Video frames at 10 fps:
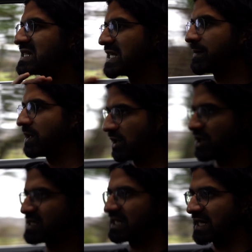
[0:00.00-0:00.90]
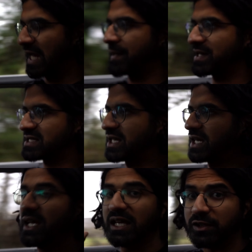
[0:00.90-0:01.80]
zero loss in character,
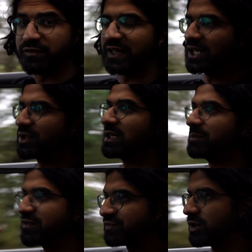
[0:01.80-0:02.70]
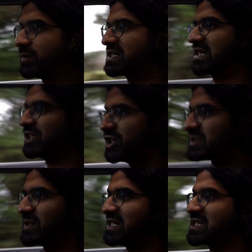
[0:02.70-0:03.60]
in feel, in performance, in
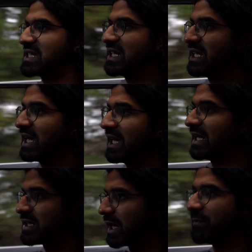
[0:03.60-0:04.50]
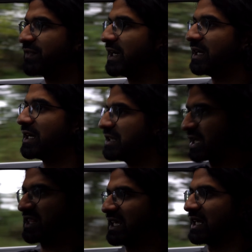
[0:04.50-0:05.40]
usability, in comfort,
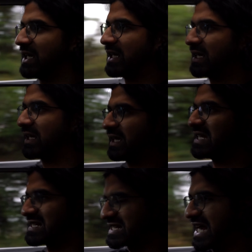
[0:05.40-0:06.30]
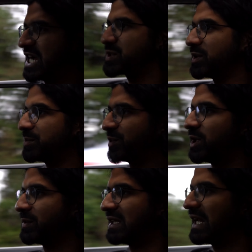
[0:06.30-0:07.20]
nothing. It's a tangible
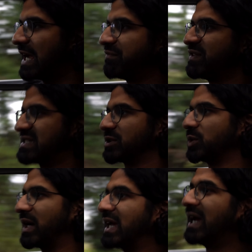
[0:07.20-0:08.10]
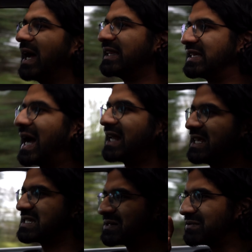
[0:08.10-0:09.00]
improvement in every single way, and that
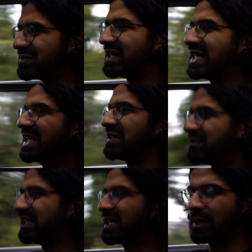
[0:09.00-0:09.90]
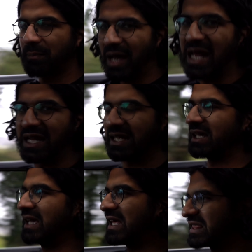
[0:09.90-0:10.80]
is a really, really
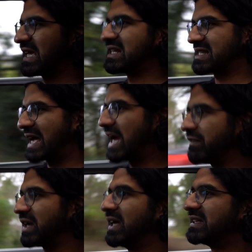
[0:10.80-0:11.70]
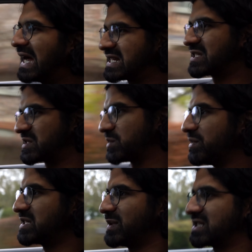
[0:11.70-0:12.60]
compelling thing to have. That's a
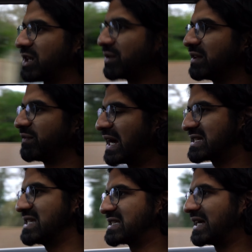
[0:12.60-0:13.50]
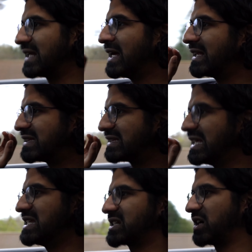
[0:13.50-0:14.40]
story to be told. The fact is that these